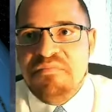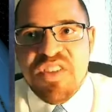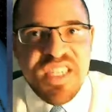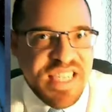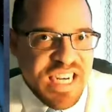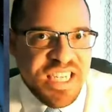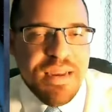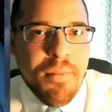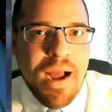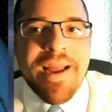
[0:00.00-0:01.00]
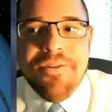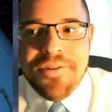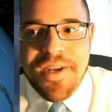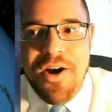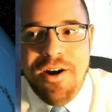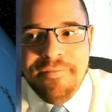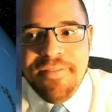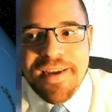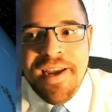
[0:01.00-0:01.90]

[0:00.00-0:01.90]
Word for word: 60 miles off the